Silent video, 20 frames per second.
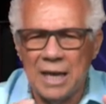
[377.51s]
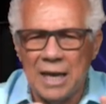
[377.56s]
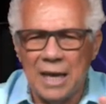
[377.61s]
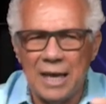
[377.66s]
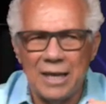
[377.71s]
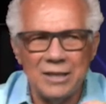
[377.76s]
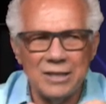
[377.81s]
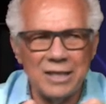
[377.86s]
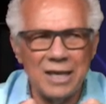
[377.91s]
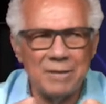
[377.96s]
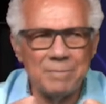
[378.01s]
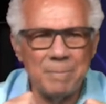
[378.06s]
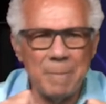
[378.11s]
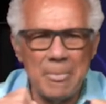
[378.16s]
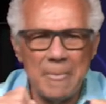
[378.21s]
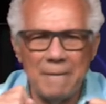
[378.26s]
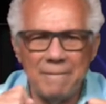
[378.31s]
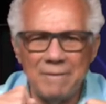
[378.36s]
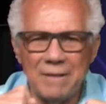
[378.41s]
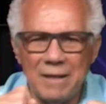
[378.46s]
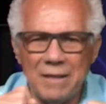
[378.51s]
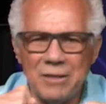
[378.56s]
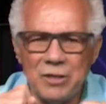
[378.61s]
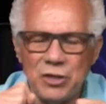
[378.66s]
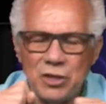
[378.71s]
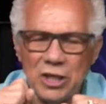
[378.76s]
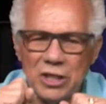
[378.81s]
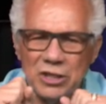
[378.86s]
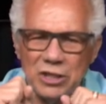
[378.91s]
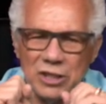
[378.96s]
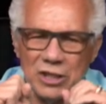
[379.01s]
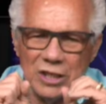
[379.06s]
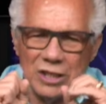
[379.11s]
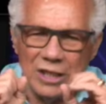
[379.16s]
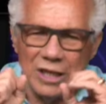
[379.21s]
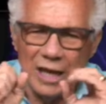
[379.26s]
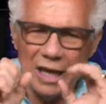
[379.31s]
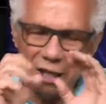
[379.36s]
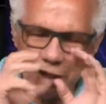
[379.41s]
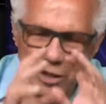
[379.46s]
is that just the
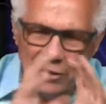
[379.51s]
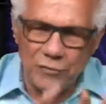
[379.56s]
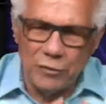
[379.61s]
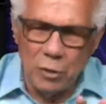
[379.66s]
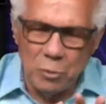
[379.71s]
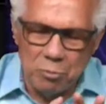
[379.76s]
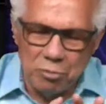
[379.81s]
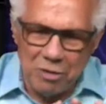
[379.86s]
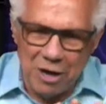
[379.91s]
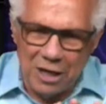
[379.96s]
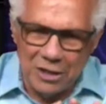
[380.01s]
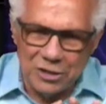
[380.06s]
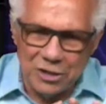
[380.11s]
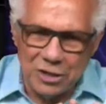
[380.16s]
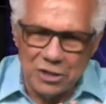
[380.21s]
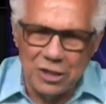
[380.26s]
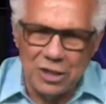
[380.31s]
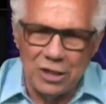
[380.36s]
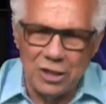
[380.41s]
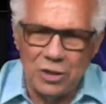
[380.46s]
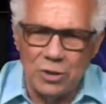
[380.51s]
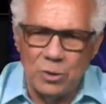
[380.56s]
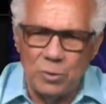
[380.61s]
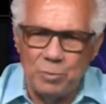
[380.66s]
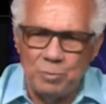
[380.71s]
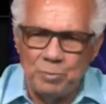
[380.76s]
interview process alone,